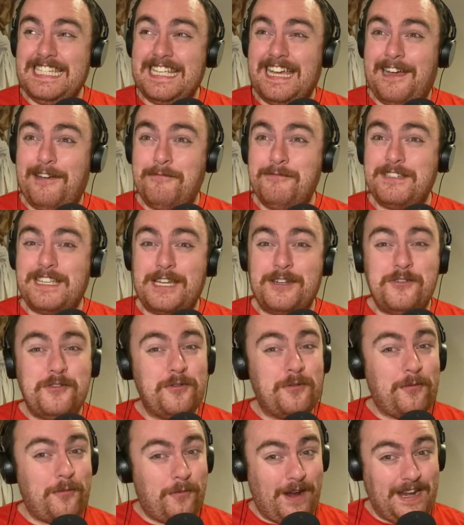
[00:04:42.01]
like
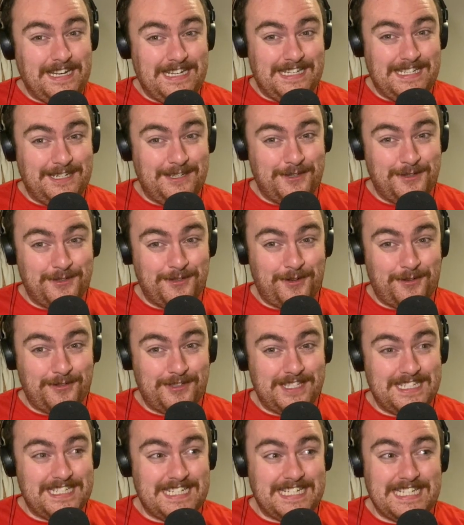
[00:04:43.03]
20 years old, so
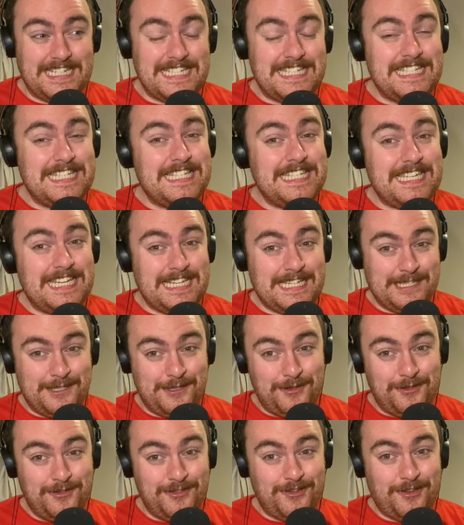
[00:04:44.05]
it's like 6
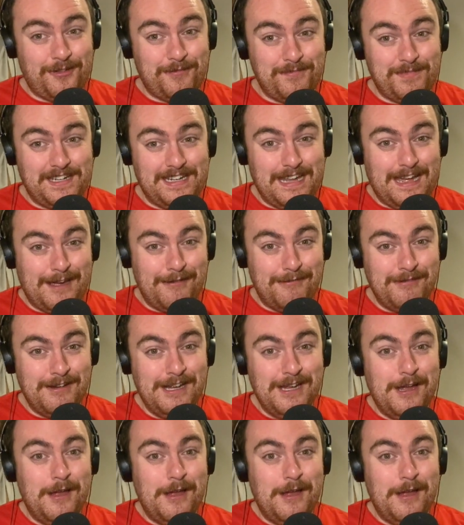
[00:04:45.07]
years on me now.